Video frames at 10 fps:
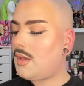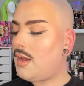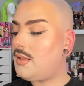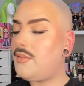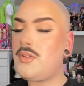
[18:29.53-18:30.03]

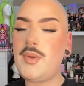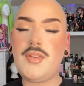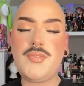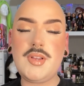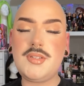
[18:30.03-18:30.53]
I love the way
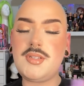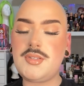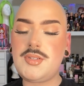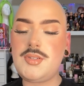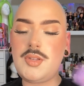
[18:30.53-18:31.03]
it feels.
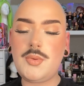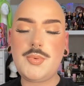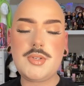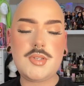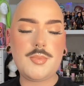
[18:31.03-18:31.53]
It's
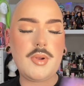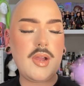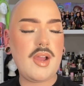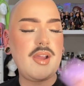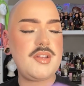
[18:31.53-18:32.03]
super, super
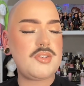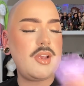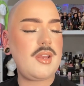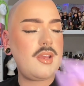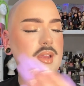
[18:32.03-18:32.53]

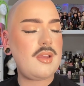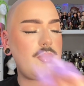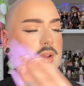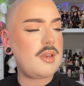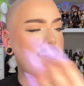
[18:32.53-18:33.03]
hydrating.
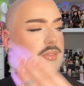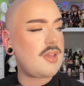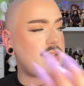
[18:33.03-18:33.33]
We're going to give that a